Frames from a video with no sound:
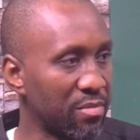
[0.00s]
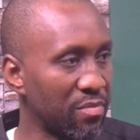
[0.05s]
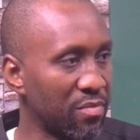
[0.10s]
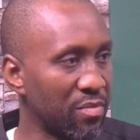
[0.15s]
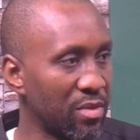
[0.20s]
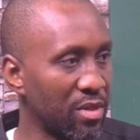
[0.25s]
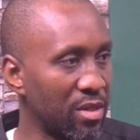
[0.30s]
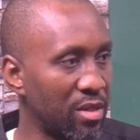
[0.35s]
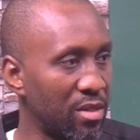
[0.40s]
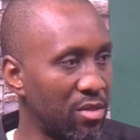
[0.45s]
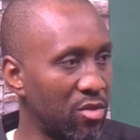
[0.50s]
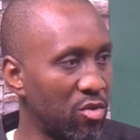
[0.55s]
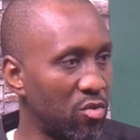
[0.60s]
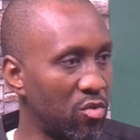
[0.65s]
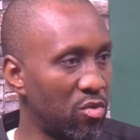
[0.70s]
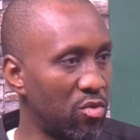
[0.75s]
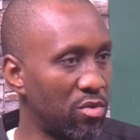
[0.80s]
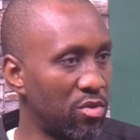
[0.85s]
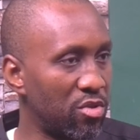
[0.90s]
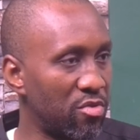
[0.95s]
Yes.
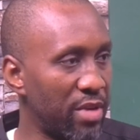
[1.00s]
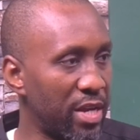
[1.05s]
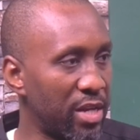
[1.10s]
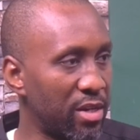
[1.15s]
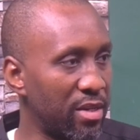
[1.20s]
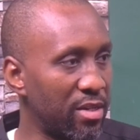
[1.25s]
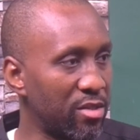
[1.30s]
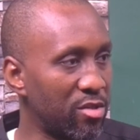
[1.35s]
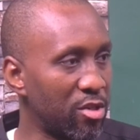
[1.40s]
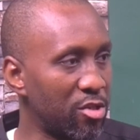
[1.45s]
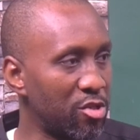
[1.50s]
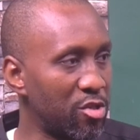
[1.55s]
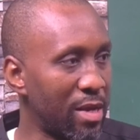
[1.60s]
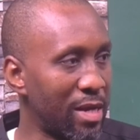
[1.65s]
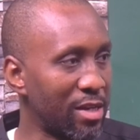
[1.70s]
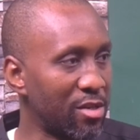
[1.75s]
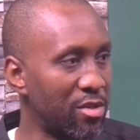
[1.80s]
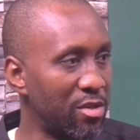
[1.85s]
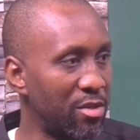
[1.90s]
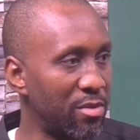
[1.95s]
So the regulator should
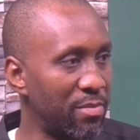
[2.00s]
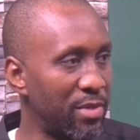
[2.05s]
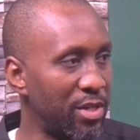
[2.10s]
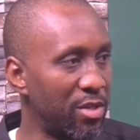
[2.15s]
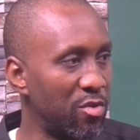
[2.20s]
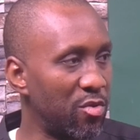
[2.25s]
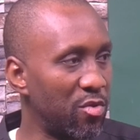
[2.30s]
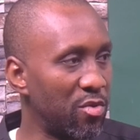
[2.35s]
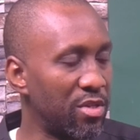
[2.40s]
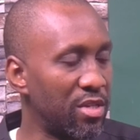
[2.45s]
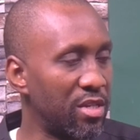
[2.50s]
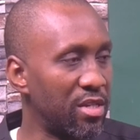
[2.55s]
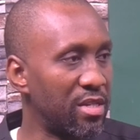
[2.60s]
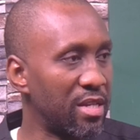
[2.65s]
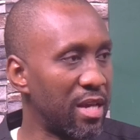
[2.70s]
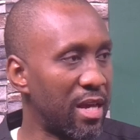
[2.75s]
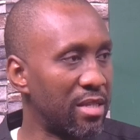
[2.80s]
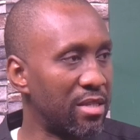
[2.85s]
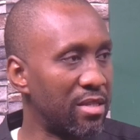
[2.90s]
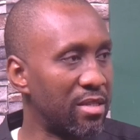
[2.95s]
actually be
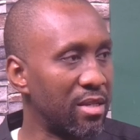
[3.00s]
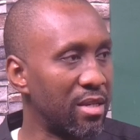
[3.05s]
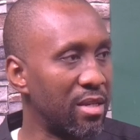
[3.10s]
looking at